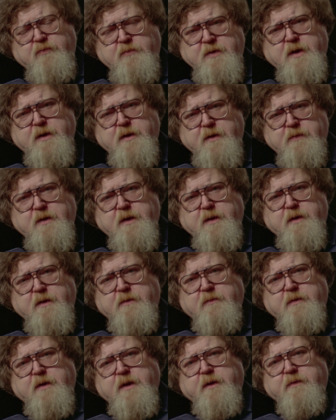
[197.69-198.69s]

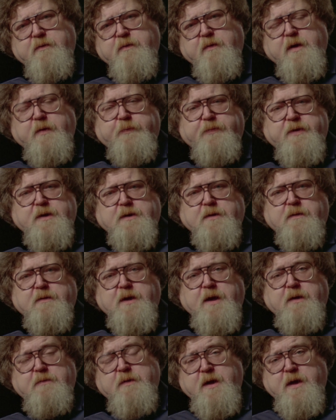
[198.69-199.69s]
when I grew up, and so
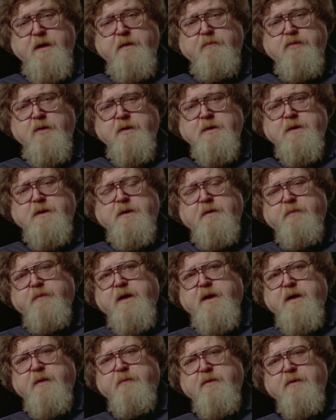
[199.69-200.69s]
that I would add books to the
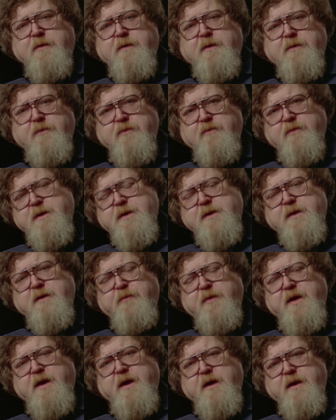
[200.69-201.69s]
Bible, you know, ones
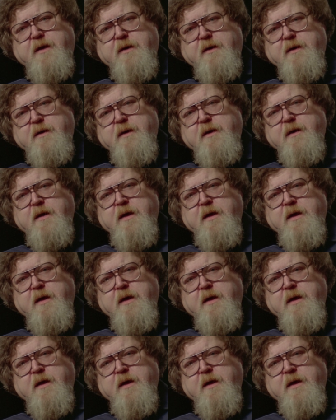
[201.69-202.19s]
that began,